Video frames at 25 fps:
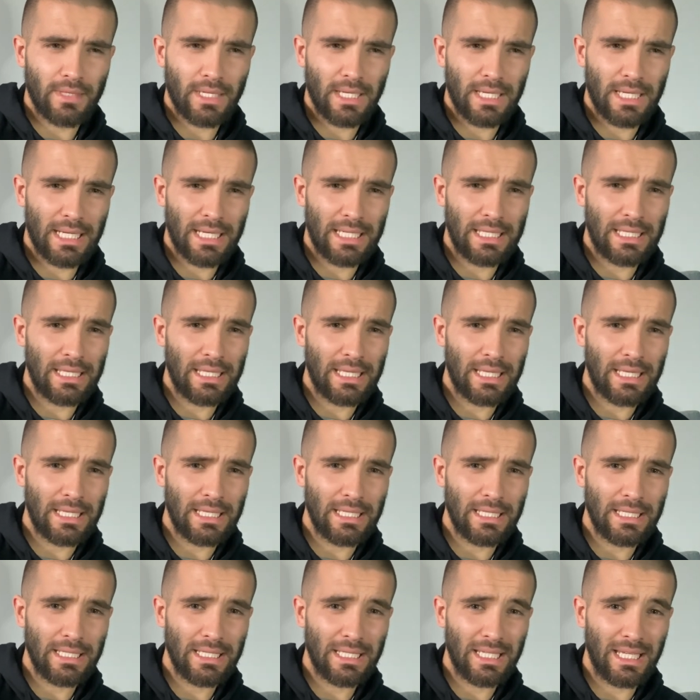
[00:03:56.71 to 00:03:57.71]
And
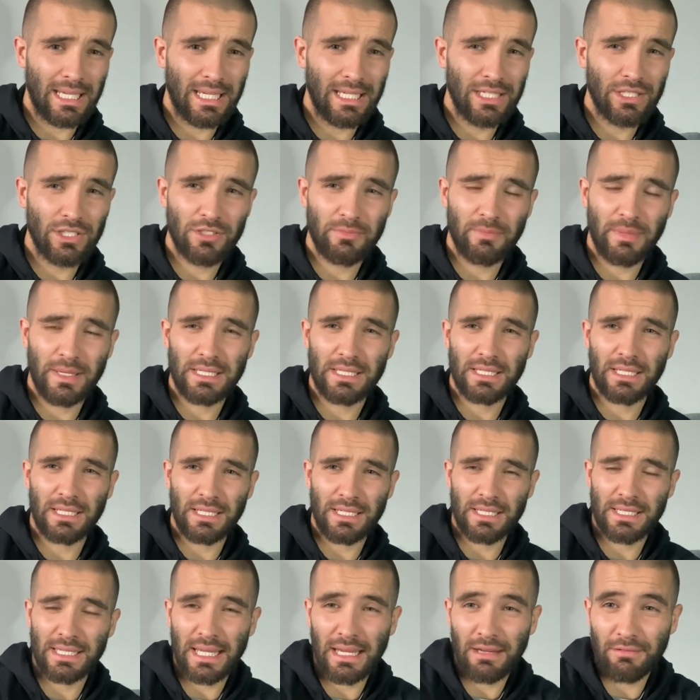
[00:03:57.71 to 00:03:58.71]
then, yeah, just basically
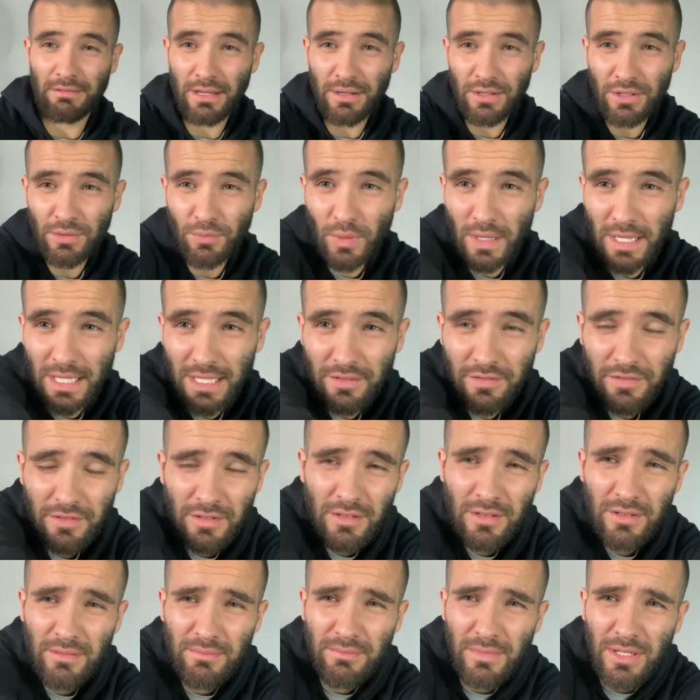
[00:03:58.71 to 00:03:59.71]
sat around and waited
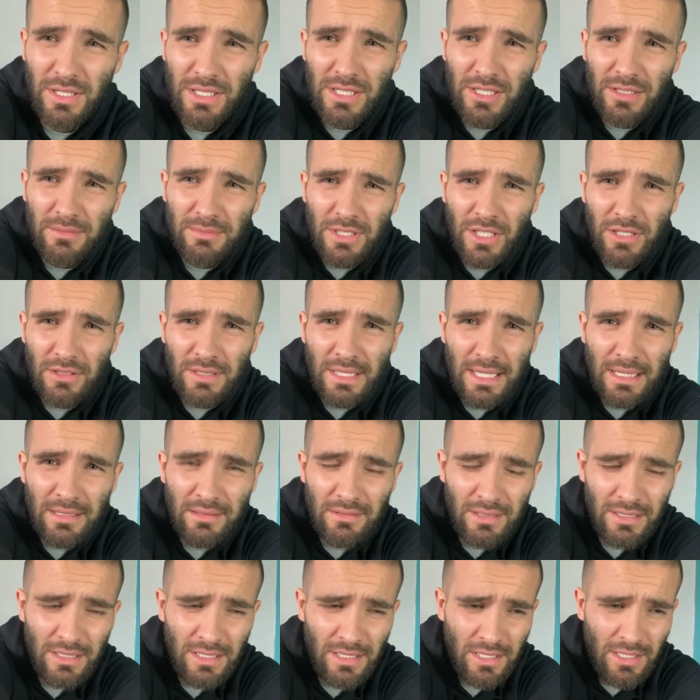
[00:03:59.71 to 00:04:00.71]
for my time to go
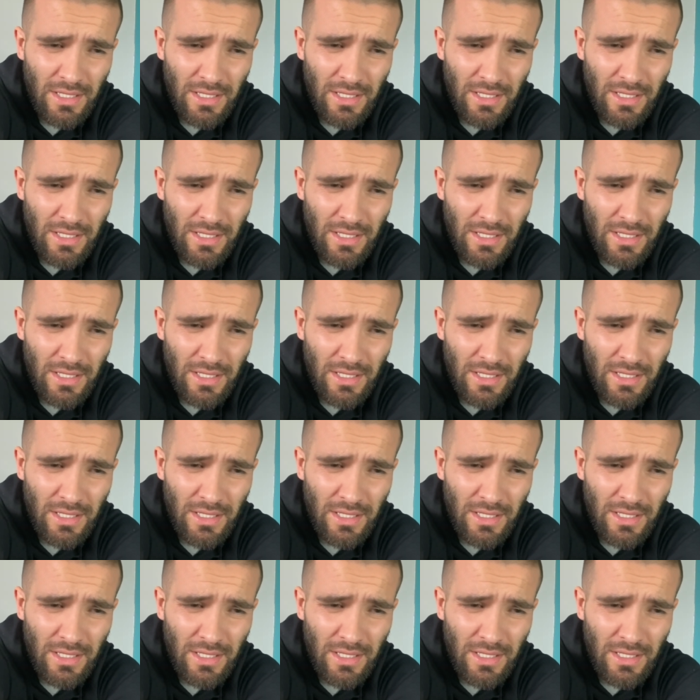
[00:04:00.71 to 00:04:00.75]
down.